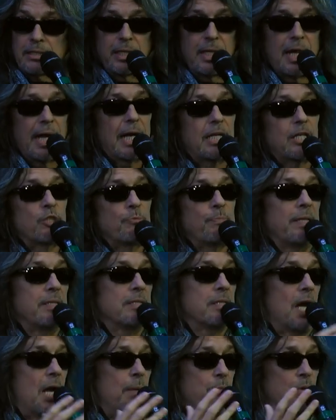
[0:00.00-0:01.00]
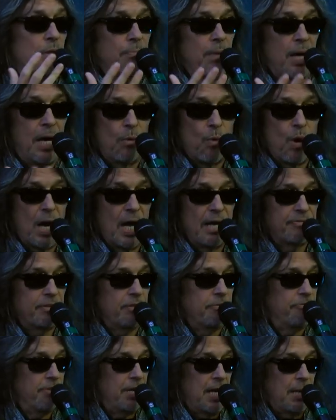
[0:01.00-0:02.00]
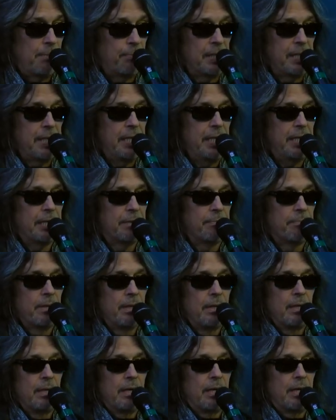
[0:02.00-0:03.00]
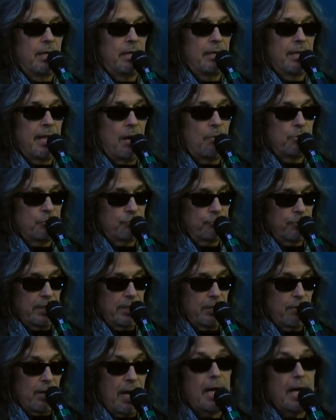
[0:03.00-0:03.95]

And I got to spend time with my wife and family, and uh, that was really great.